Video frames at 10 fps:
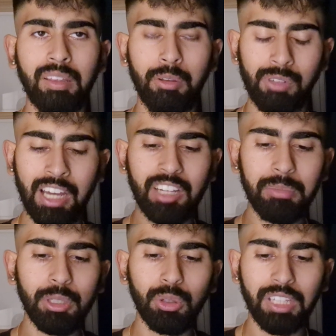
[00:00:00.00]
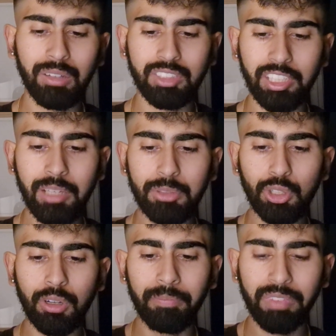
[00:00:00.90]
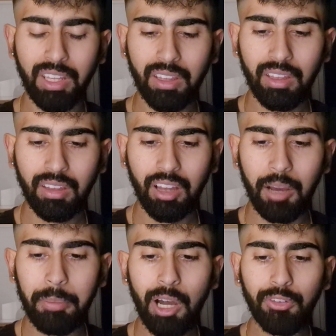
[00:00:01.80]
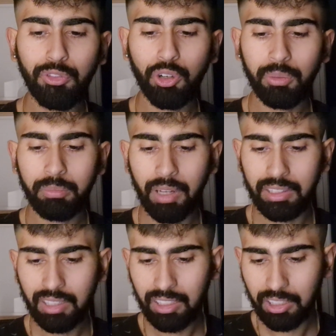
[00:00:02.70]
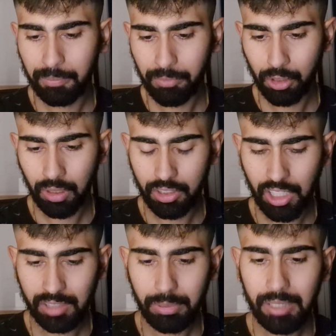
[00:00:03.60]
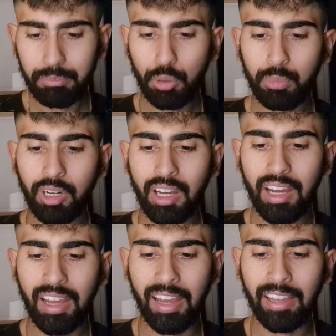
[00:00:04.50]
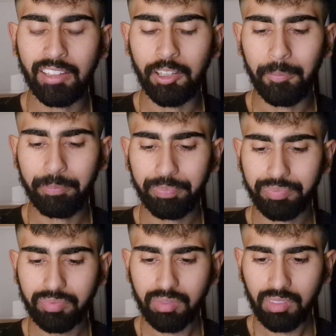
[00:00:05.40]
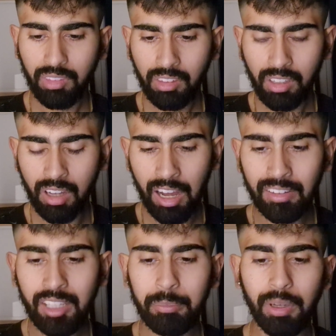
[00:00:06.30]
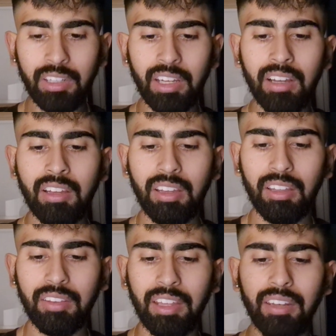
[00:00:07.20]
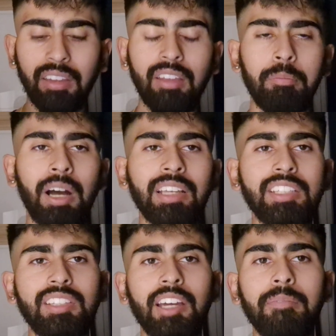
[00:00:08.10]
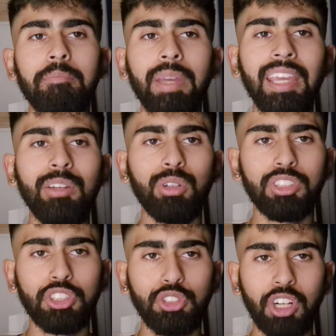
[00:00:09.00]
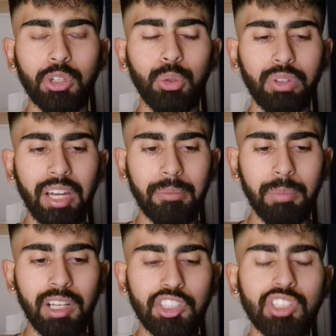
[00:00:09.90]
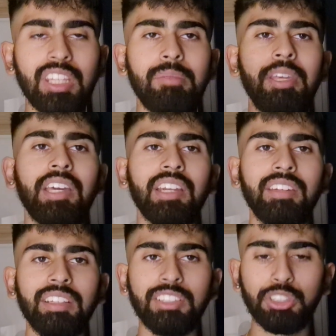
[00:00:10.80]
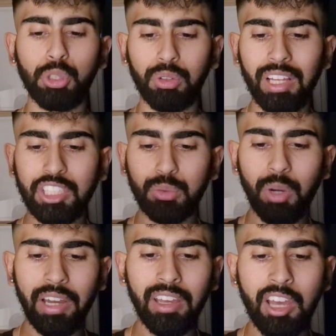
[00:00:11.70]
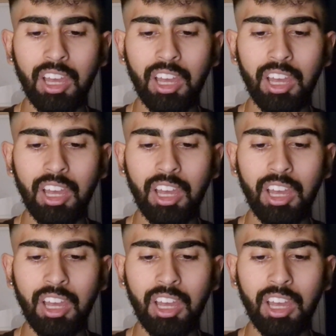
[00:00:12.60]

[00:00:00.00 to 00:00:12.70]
will kind of be all down to him. So apart from, I think, Jasprit Bumrah and Hardik Pandya, then Pakistan may not struggle that much and they may get a decent score. That's why